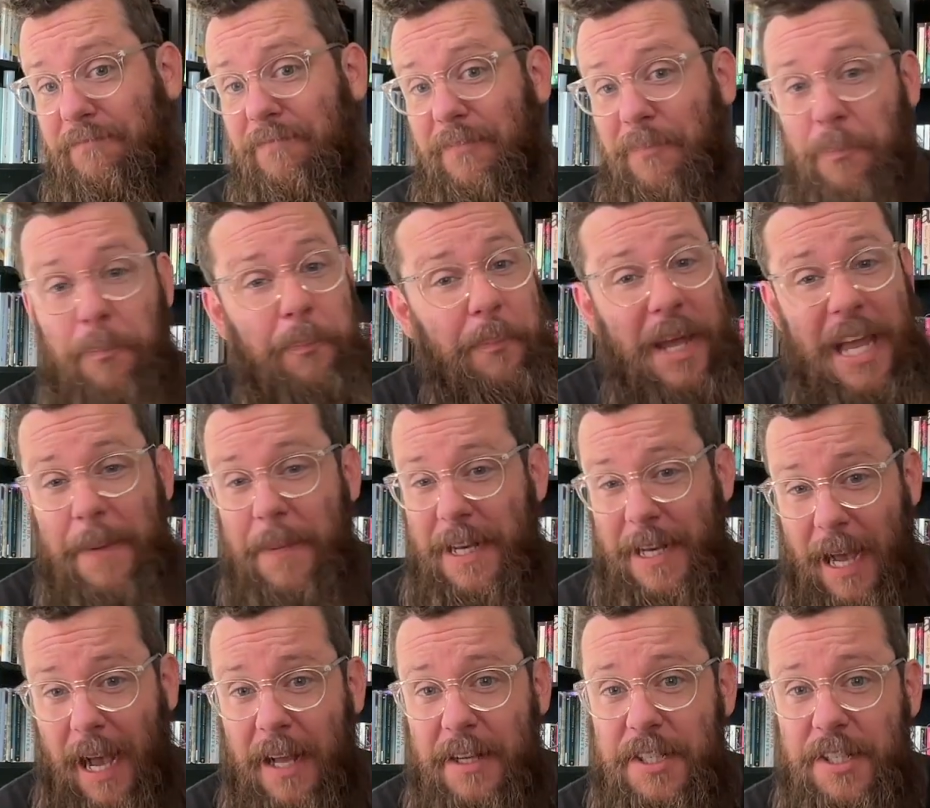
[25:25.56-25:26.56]
Maybe
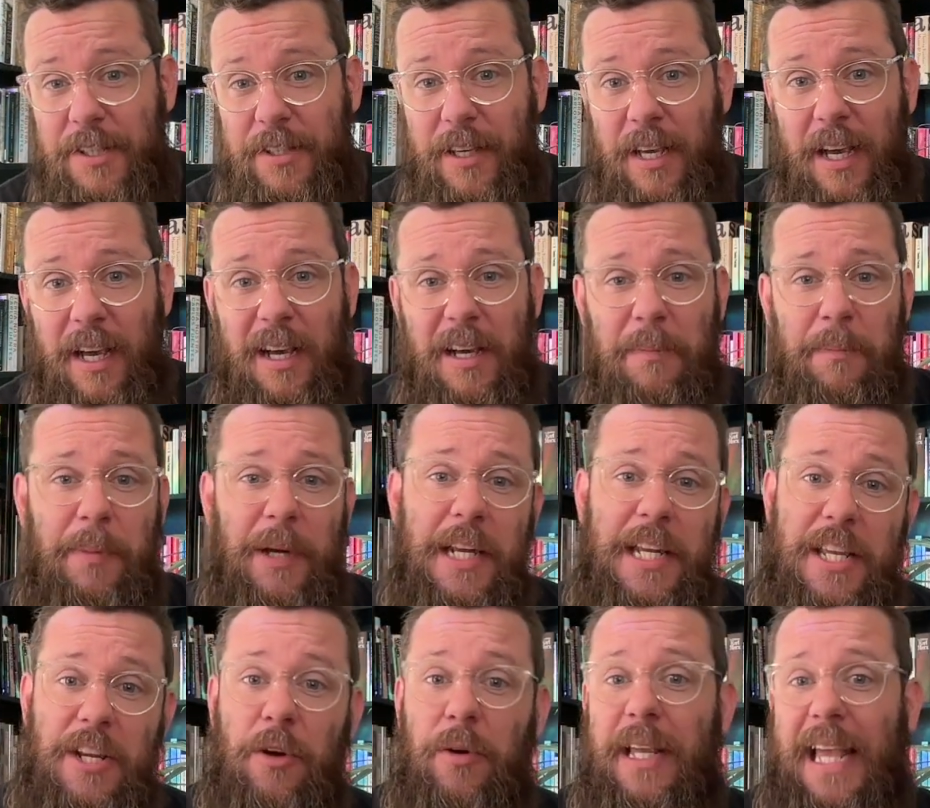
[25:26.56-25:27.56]
not. But
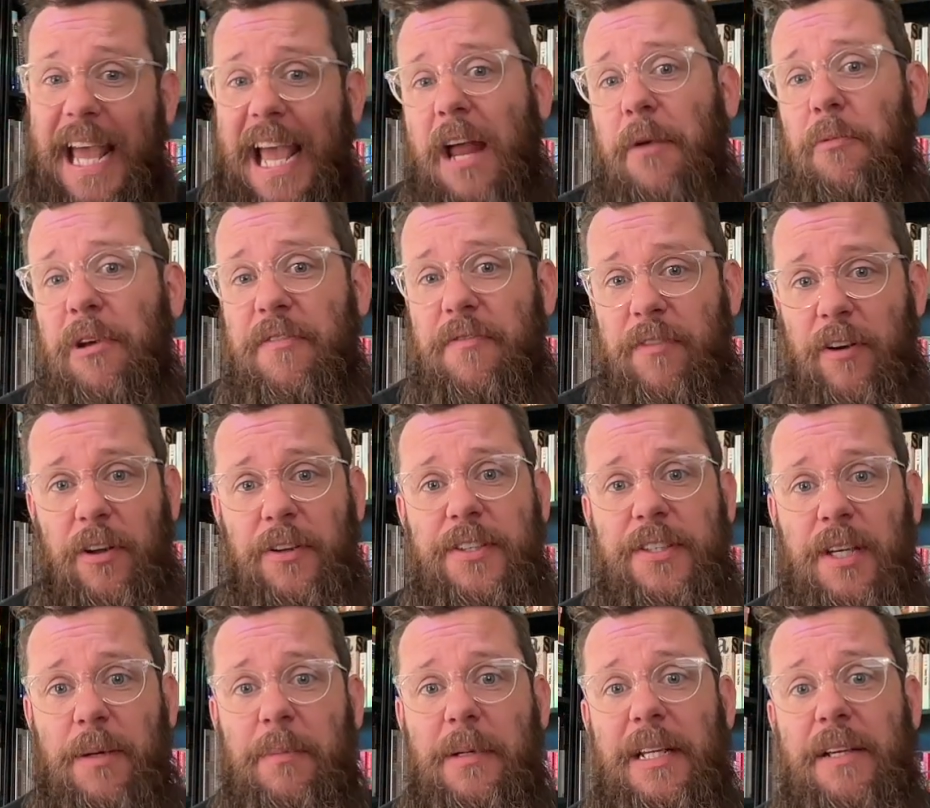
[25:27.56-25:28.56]
can we fault
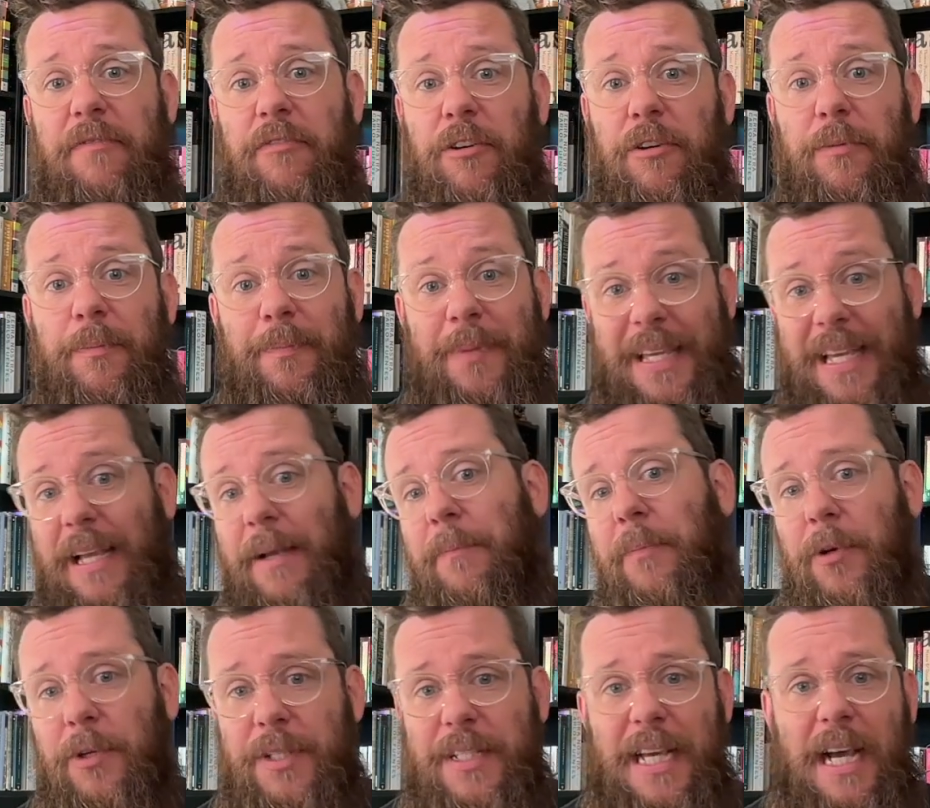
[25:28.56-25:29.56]
somebody for being
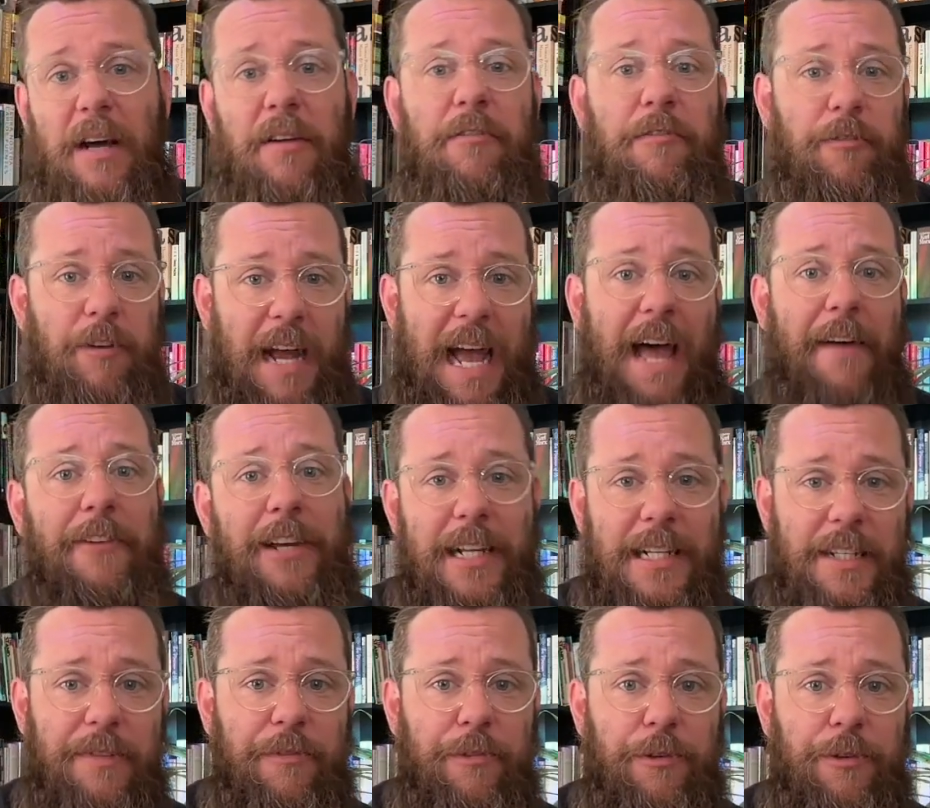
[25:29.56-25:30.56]
burnt out, for having a
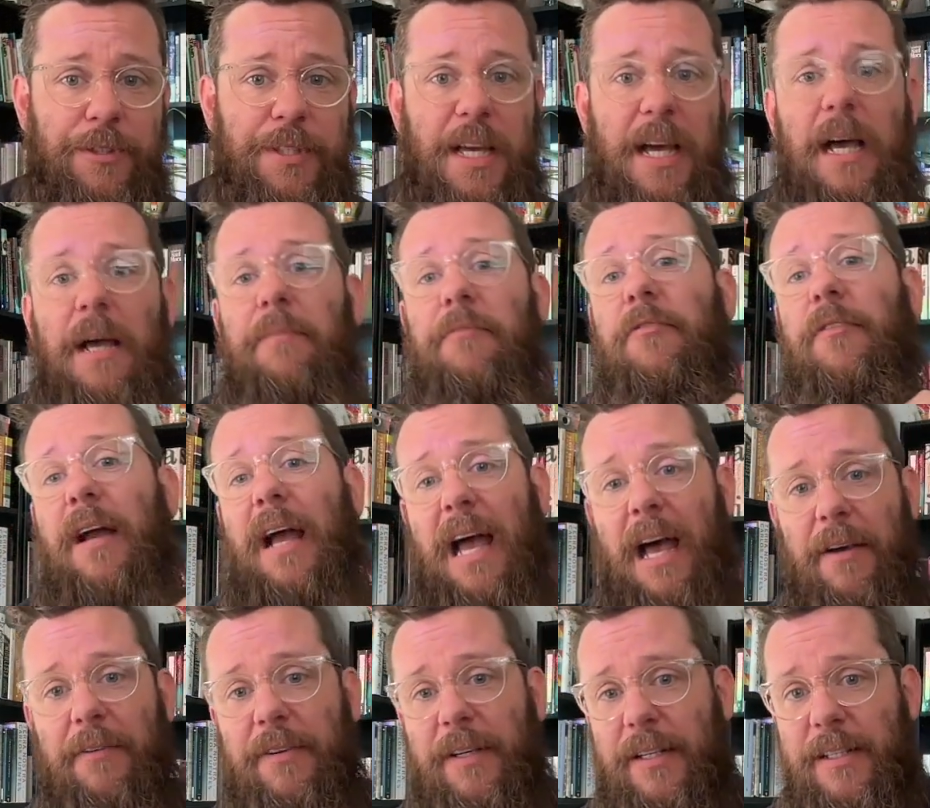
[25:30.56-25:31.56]
difficult time, for
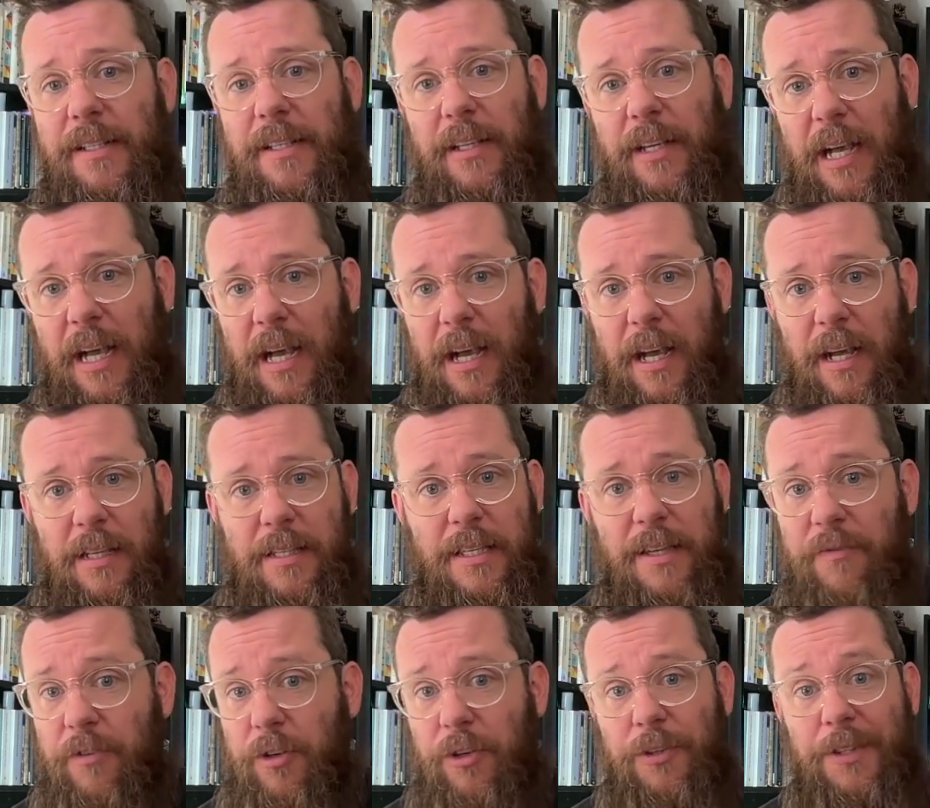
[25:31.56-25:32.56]
having
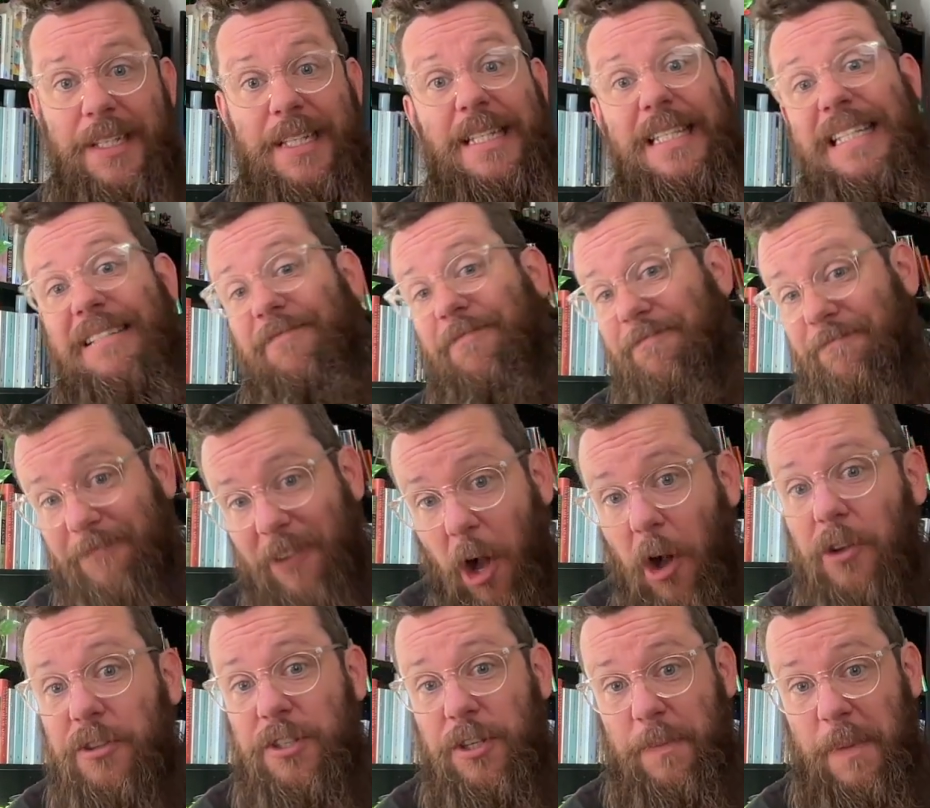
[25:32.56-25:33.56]
difficulties?
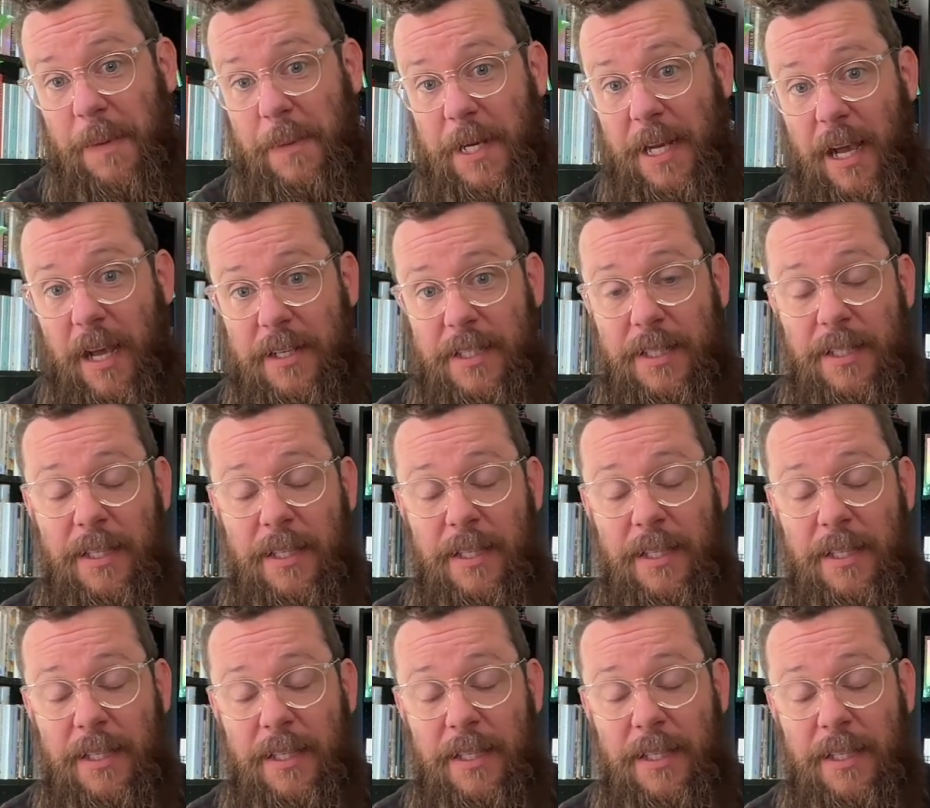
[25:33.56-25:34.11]
Also, maybe not.